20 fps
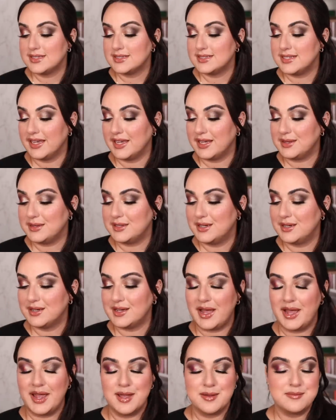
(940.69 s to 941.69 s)
Take a look,
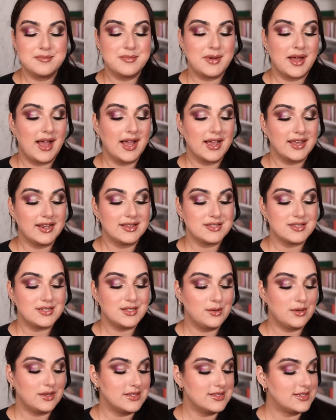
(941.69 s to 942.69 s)
I am back and as
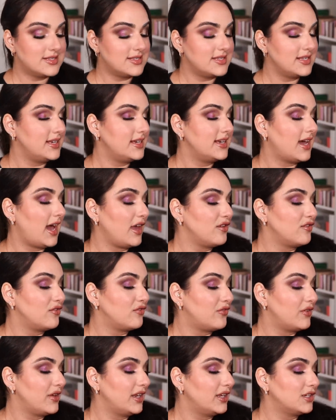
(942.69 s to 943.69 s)
you can see, I
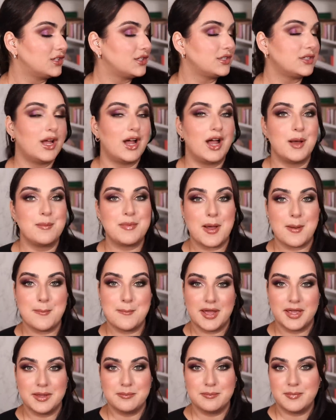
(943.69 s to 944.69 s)
finished up
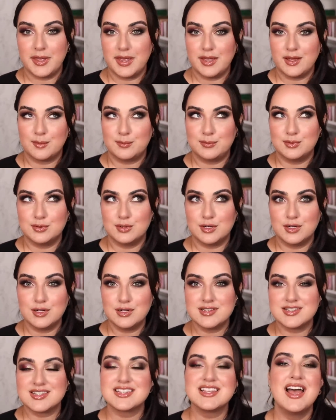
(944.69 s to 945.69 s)
my makeup
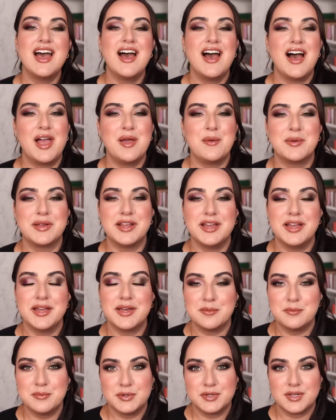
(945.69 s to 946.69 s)
looks. I went
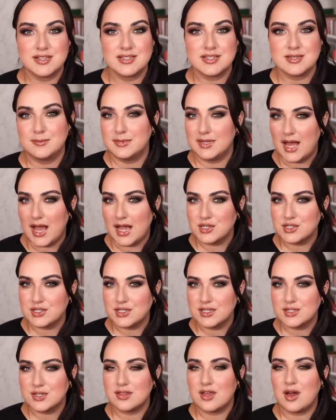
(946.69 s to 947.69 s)
ahead and put on some
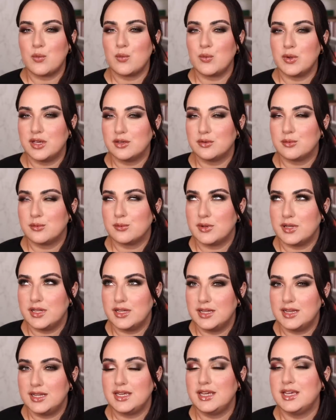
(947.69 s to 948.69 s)
lashes so that we could
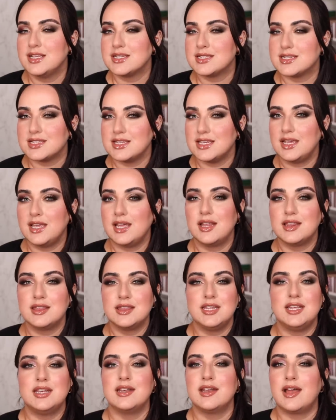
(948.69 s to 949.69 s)
really see
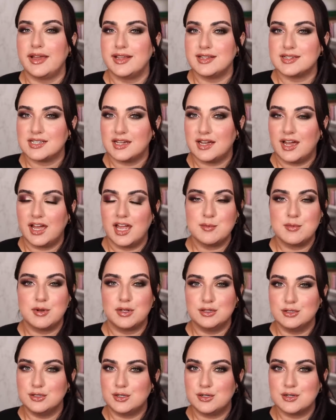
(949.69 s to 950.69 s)
the nighttime
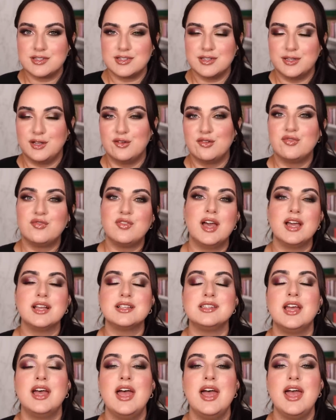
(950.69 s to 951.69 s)
looks in
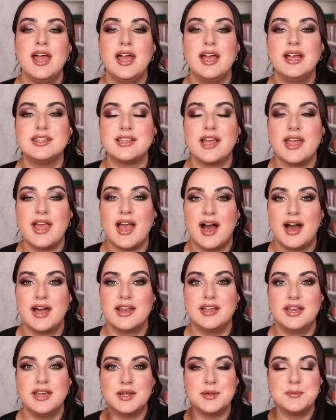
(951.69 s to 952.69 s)
effect. And I
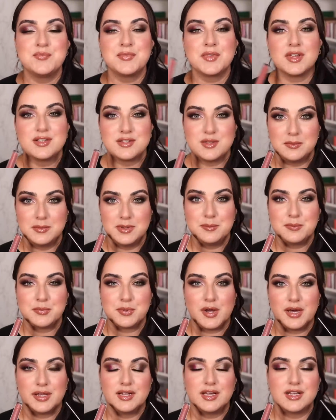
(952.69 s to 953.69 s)
added some lip
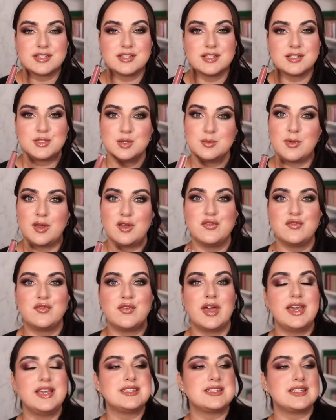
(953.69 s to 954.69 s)
products to my
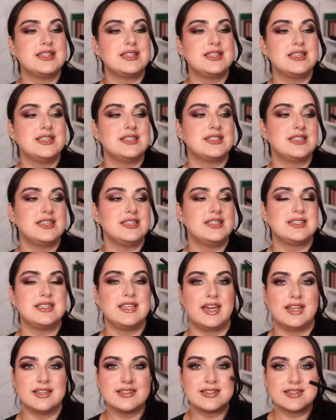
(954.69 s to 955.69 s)
face. This is
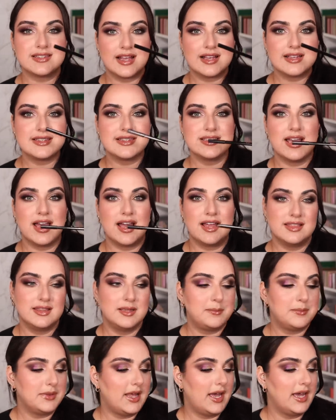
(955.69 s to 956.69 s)
the Anastasia
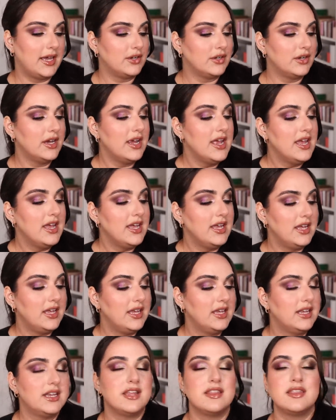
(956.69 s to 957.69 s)
lip liner
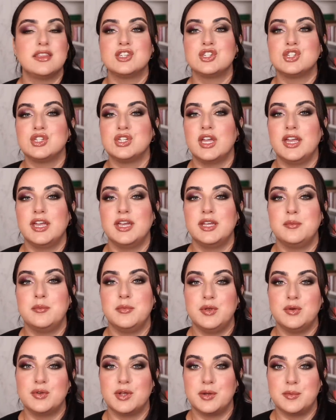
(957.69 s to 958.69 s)
in the shade
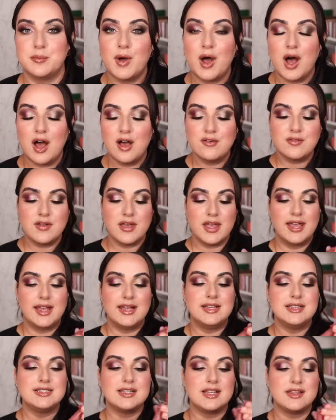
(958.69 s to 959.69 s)
Muted Mauve
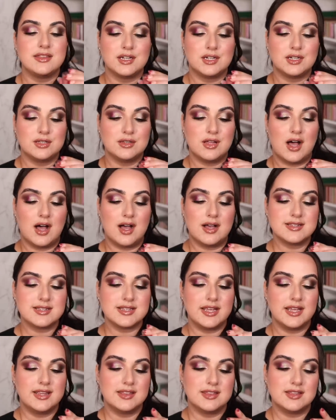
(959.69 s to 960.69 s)
and the
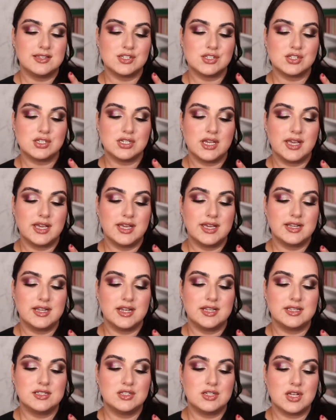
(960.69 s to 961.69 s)
gloss in the
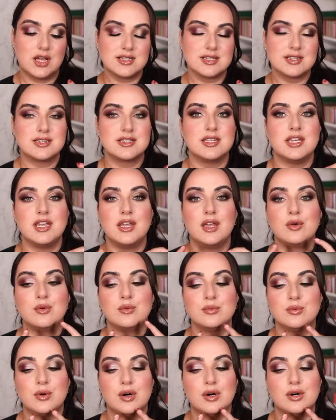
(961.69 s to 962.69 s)
shade Dusty
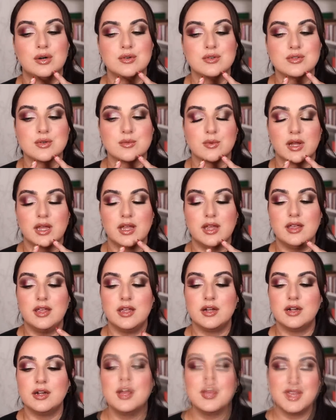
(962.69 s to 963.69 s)
Rose right
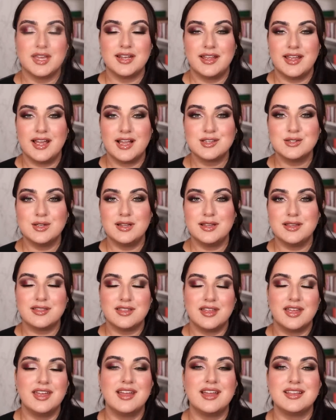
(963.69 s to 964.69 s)
here. And I actually
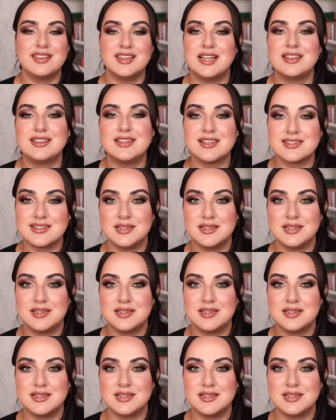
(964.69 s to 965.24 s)
think that this